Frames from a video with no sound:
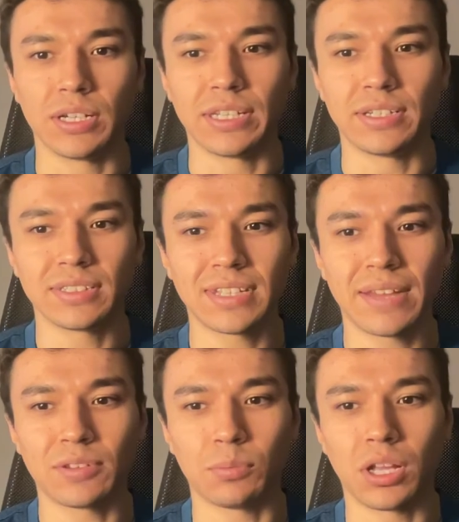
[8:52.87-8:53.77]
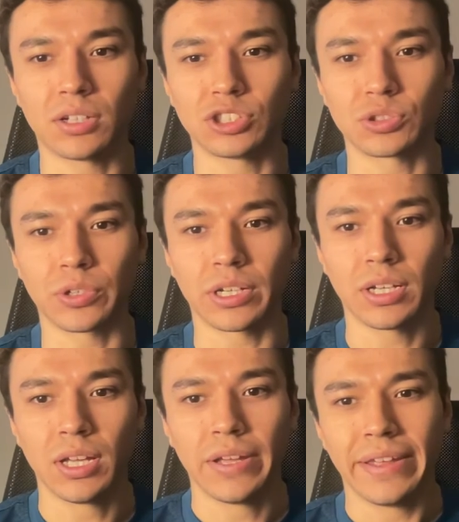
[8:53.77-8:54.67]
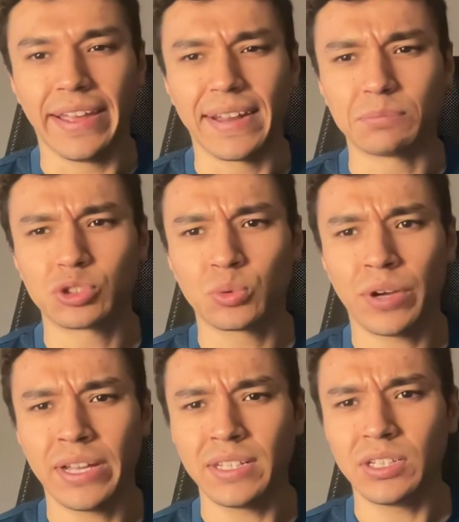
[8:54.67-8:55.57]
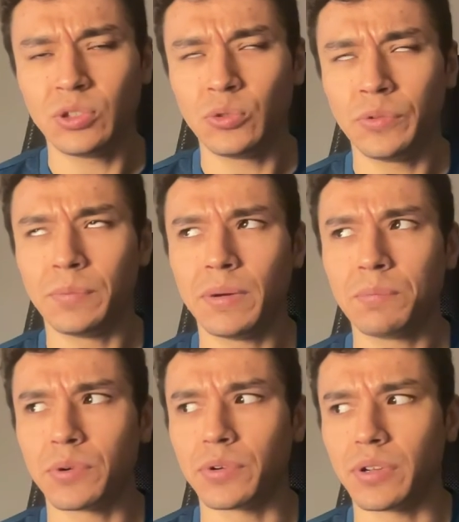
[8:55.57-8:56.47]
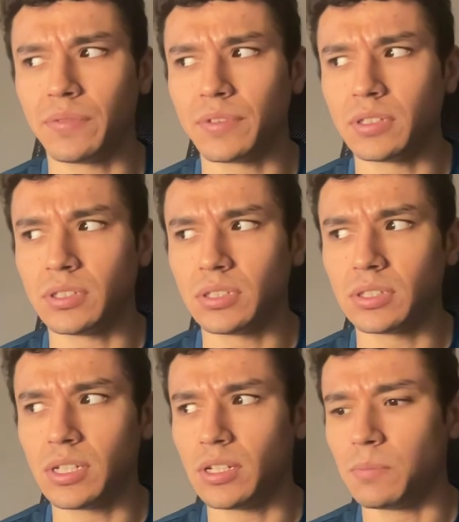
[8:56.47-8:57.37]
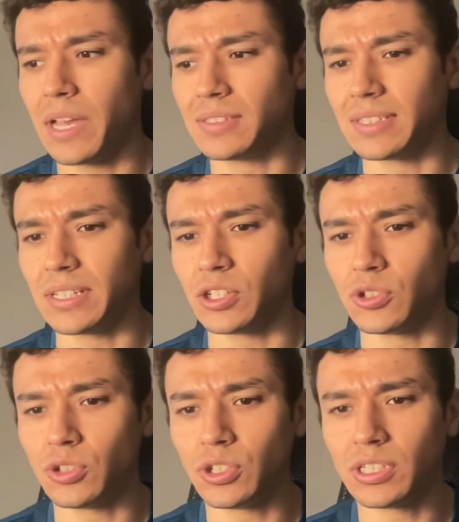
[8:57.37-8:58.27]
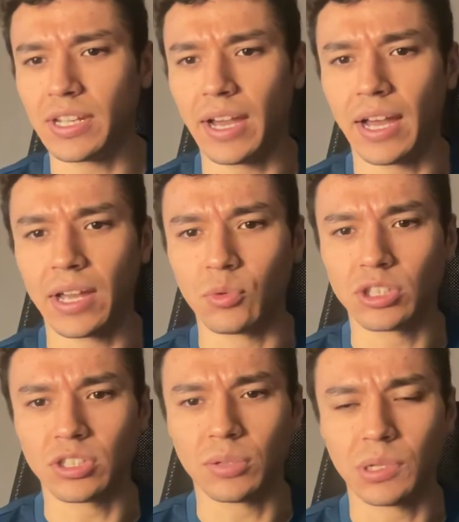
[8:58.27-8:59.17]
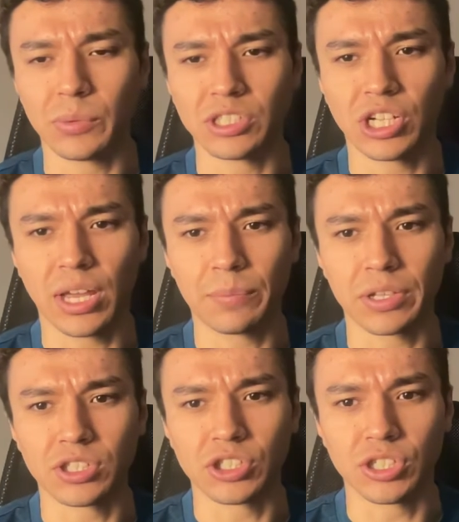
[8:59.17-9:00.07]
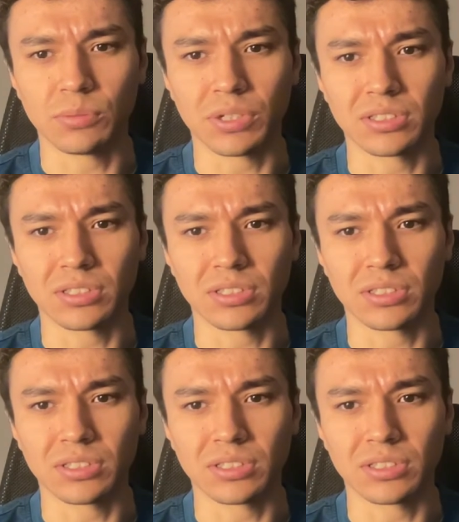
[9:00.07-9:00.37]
He doesn't have the blonde streak. And I'm trying to remember if this is him as a good guy with the WWE Championship,